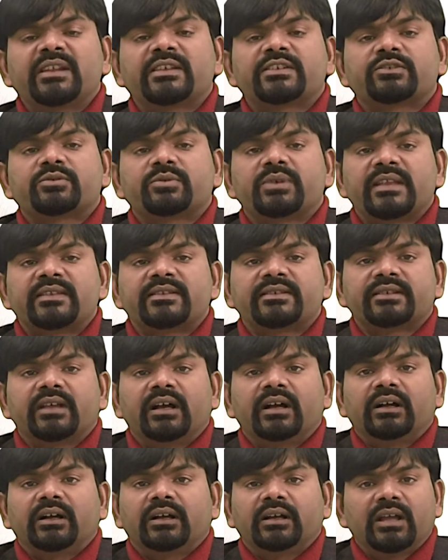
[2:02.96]
students
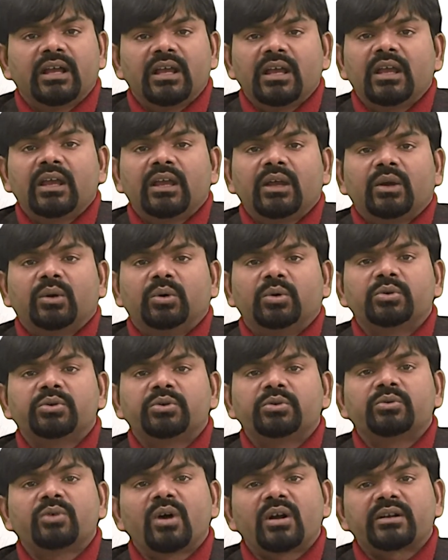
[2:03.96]
who
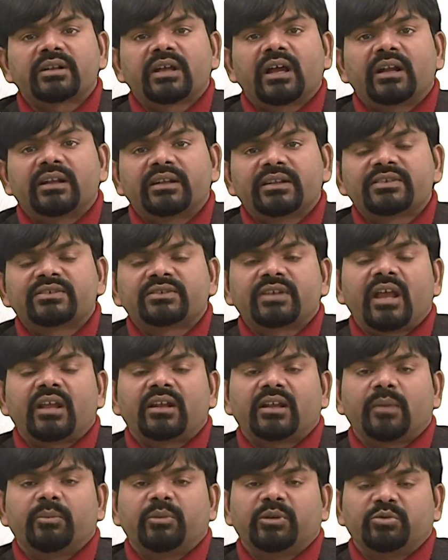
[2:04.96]
do not
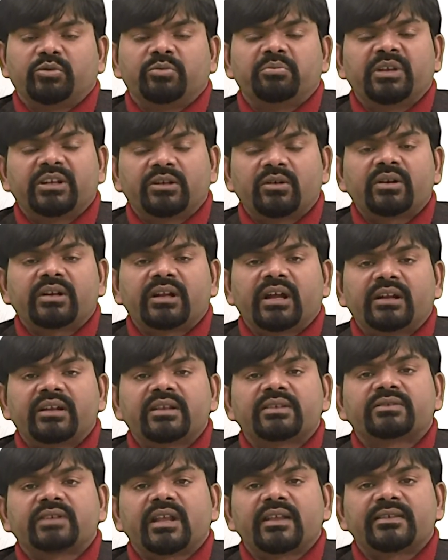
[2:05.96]
understand, may not
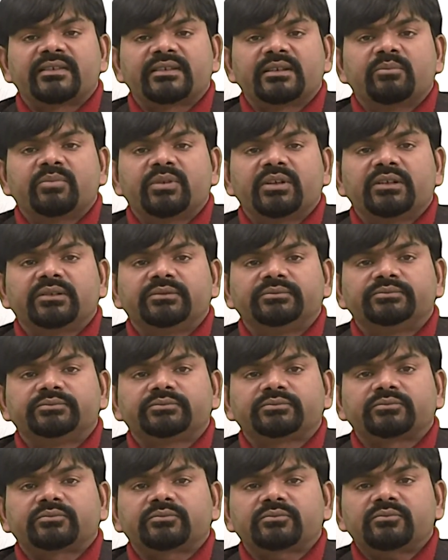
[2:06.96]
understand simply
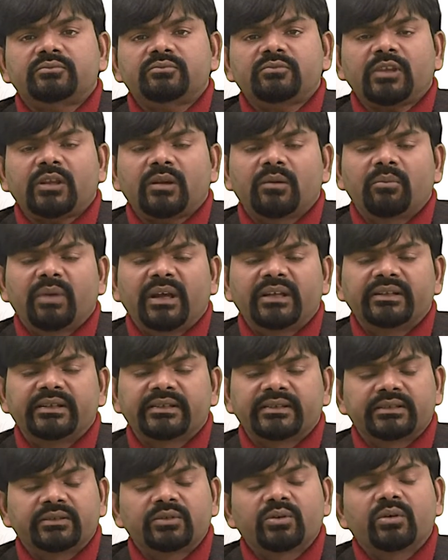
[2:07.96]
by
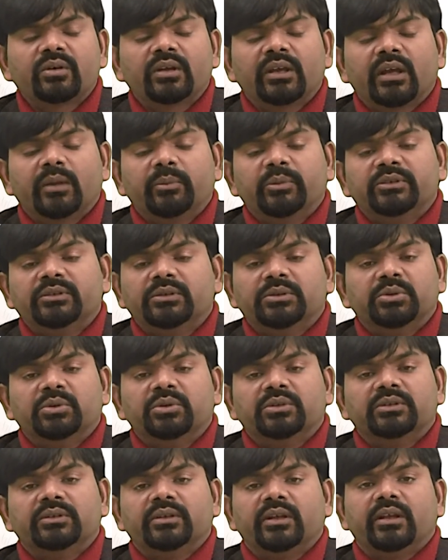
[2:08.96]
this the
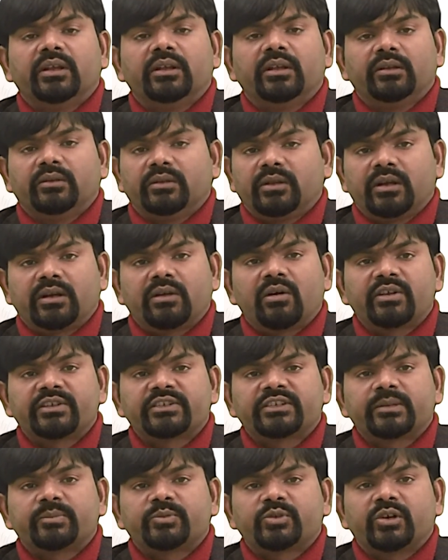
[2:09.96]
whole
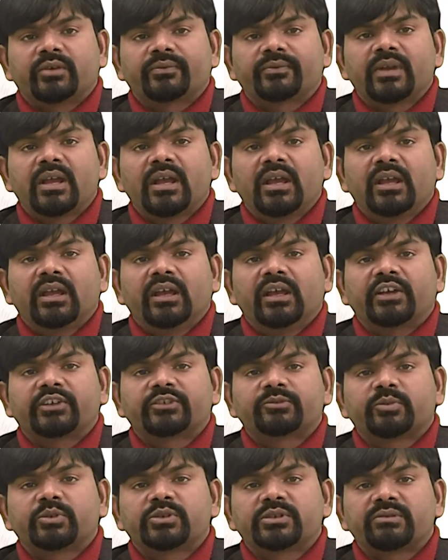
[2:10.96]
concept of
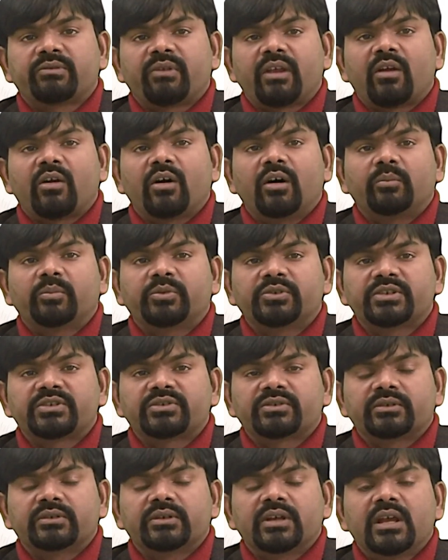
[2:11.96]
expository
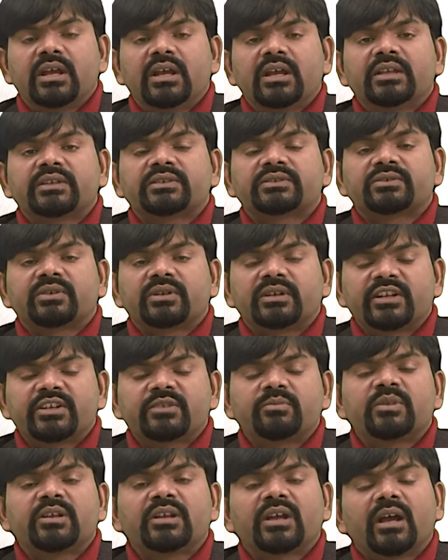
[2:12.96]
composition. So
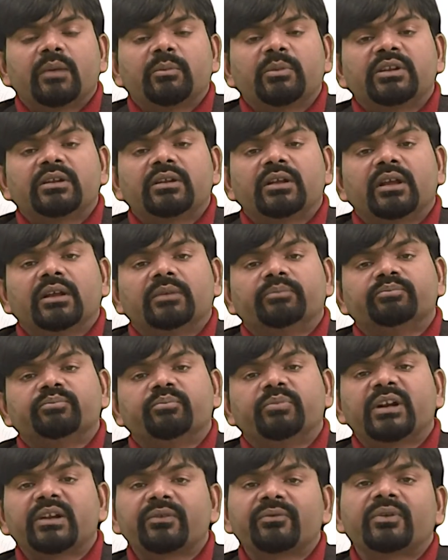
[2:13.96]
let me
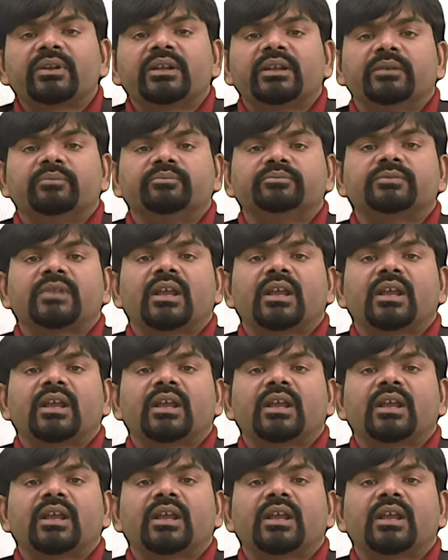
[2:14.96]
briefly